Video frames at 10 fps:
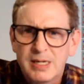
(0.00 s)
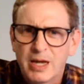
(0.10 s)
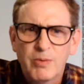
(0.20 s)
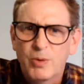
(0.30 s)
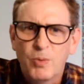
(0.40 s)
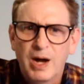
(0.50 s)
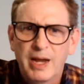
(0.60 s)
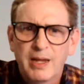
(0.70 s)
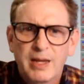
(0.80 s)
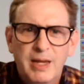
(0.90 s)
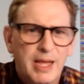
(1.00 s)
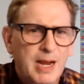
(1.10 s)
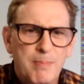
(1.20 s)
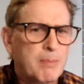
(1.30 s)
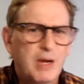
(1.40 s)
I don't know why. And
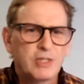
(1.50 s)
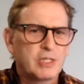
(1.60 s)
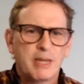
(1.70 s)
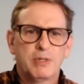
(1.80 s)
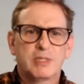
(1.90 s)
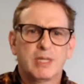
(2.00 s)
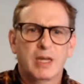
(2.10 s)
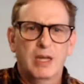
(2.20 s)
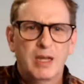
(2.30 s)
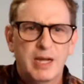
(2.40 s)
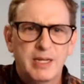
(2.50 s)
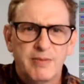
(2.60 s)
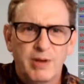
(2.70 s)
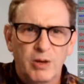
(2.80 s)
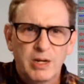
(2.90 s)
I remember I just kept on singing. I didn't
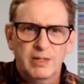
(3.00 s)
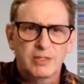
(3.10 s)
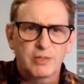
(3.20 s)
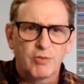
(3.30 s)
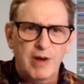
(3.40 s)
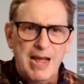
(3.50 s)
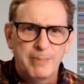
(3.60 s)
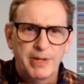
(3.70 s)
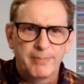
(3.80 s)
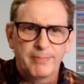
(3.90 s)
even look. I just grabbed it.